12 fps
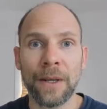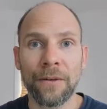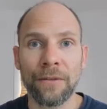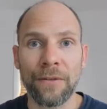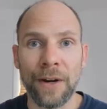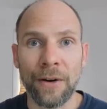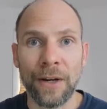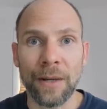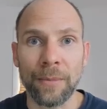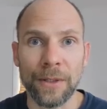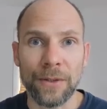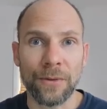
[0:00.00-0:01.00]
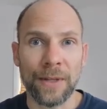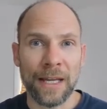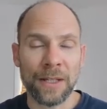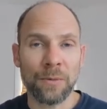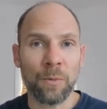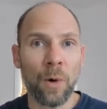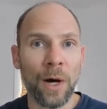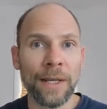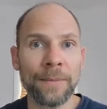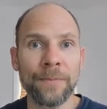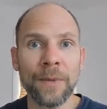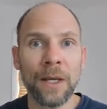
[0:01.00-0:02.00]
variable. So that's
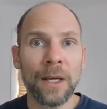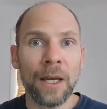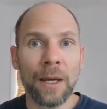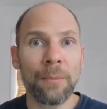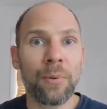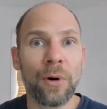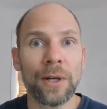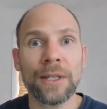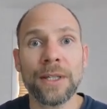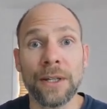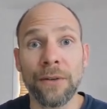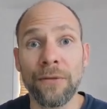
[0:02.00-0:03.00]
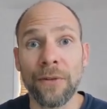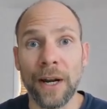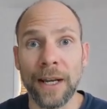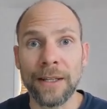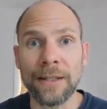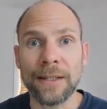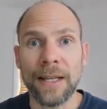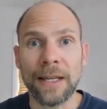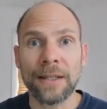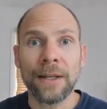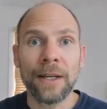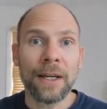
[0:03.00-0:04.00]
one important difference
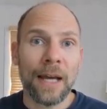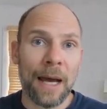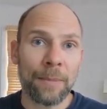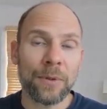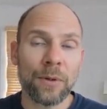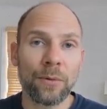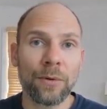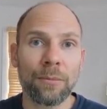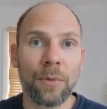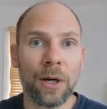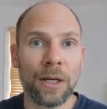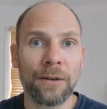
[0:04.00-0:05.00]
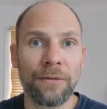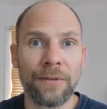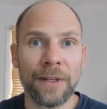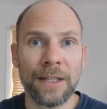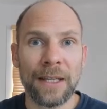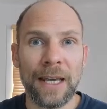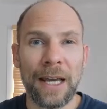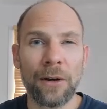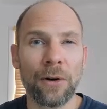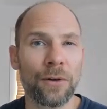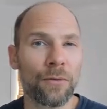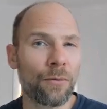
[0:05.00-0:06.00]
that absolute model fit
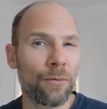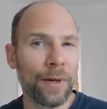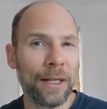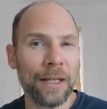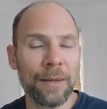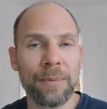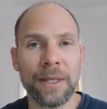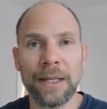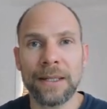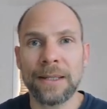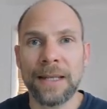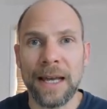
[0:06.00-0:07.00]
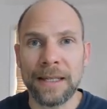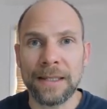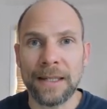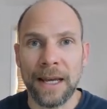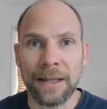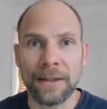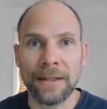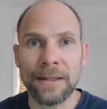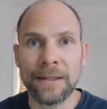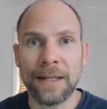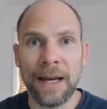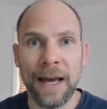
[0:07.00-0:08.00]
cannot really be assessed at
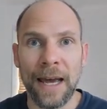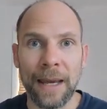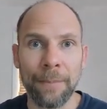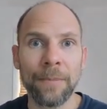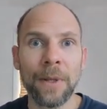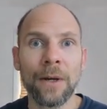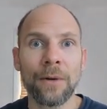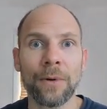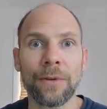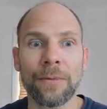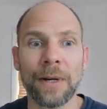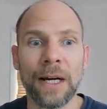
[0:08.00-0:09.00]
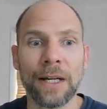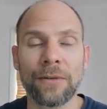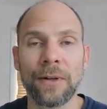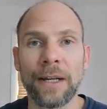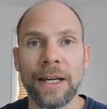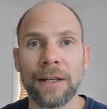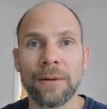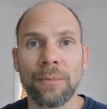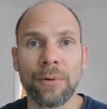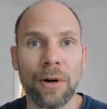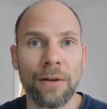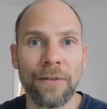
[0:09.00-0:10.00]
this time with regard to a latent
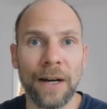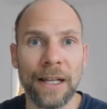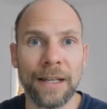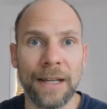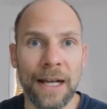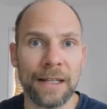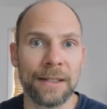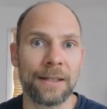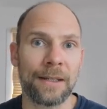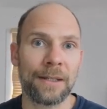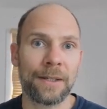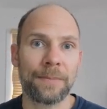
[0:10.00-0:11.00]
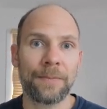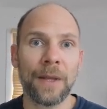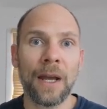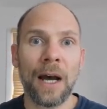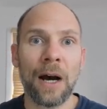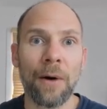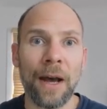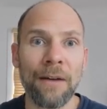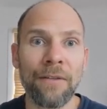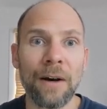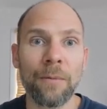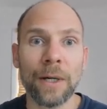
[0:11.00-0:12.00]
profile analysis.
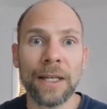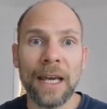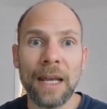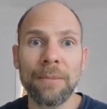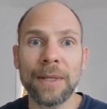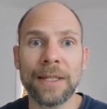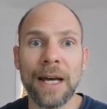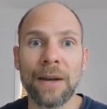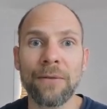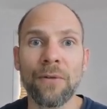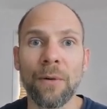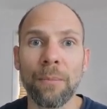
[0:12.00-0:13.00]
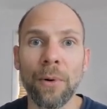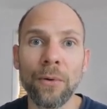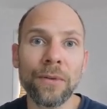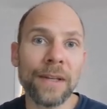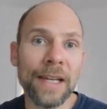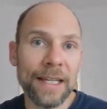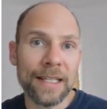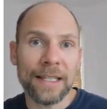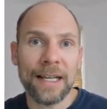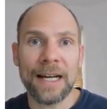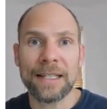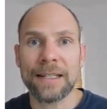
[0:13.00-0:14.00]
However, what can be done for both latent
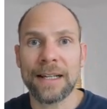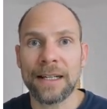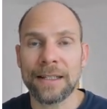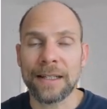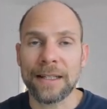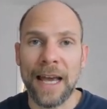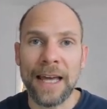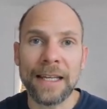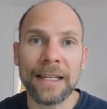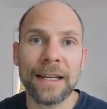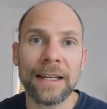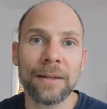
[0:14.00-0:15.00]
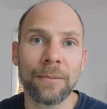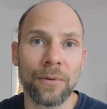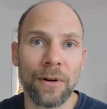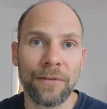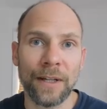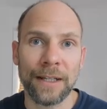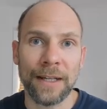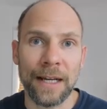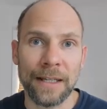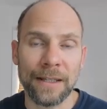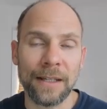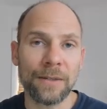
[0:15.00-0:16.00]
class analysis and latent profile
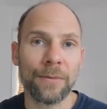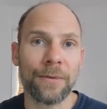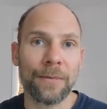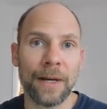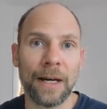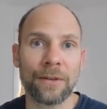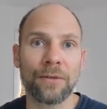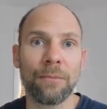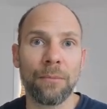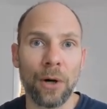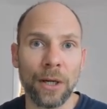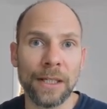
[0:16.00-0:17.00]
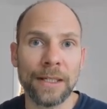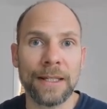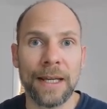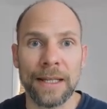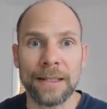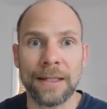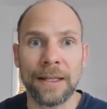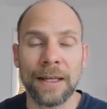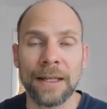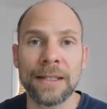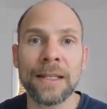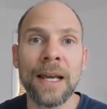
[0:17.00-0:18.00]
analysis with regard to model testing
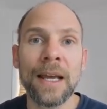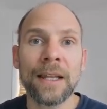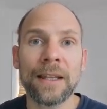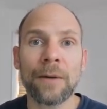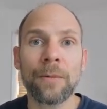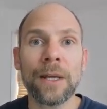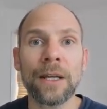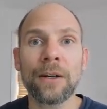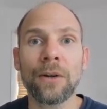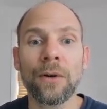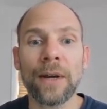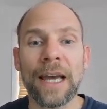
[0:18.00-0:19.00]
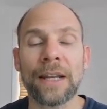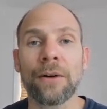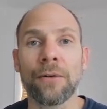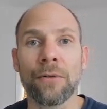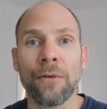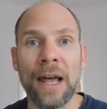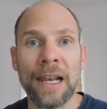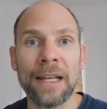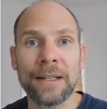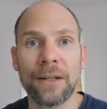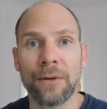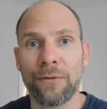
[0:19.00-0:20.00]
is that we can look at
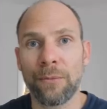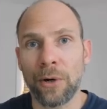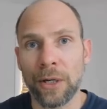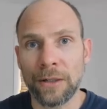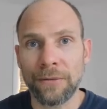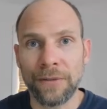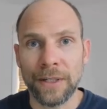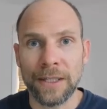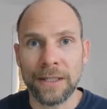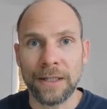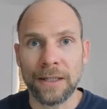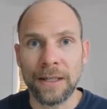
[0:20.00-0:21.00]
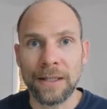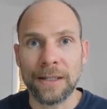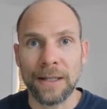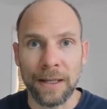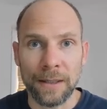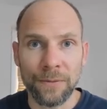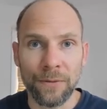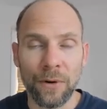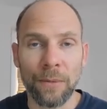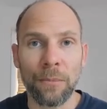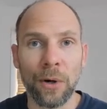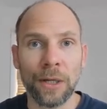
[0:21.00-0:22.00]
relative model fit statistics
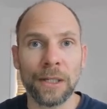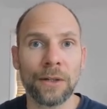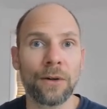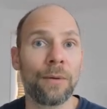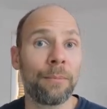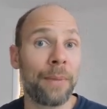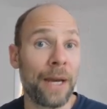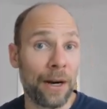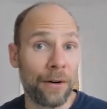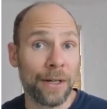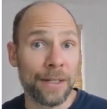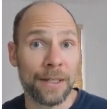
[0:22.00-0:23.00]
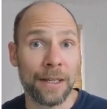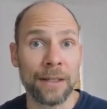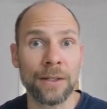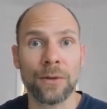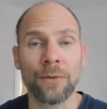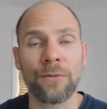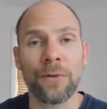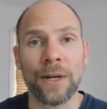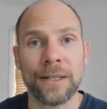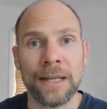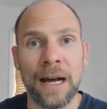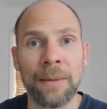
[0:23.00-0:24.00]
for model comparison. So, for
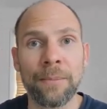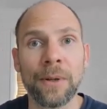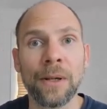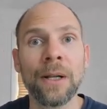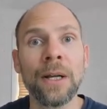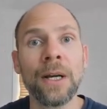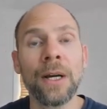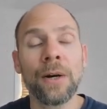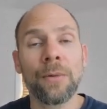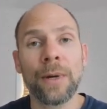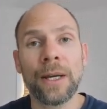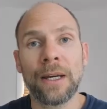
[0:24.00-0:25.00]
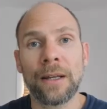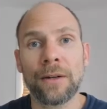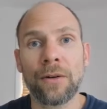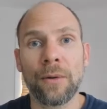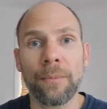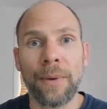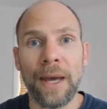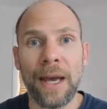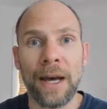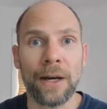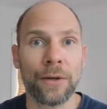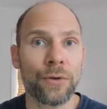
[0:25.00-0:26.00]
example, we can
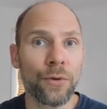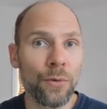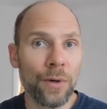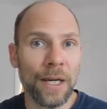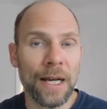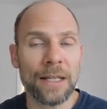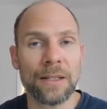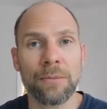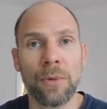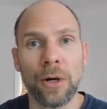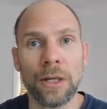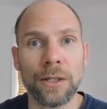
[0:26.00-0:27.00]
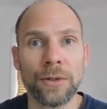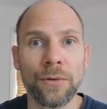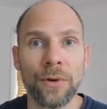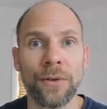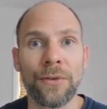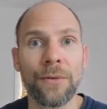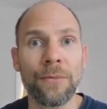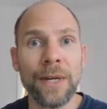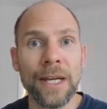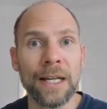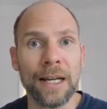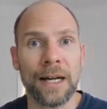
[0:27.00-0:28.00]
compare a two class model to a
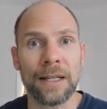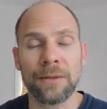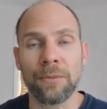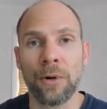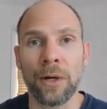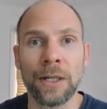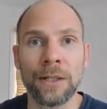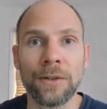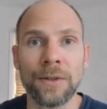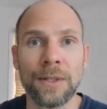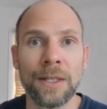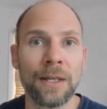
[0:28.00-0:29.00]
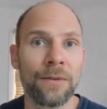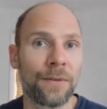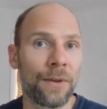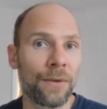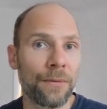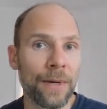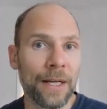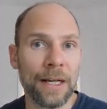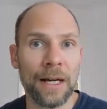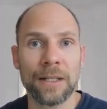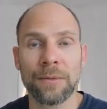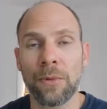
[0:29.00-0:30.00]
three class model to see if the three
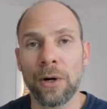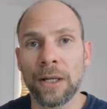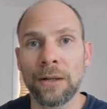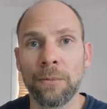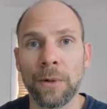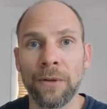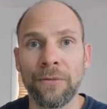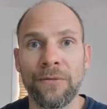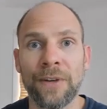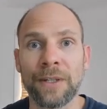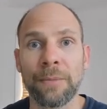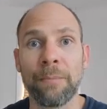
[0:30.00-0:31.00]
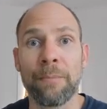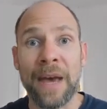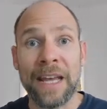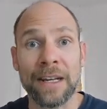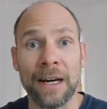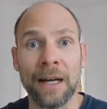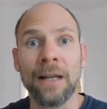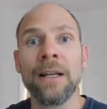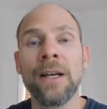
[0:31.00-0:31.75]
class model will fit better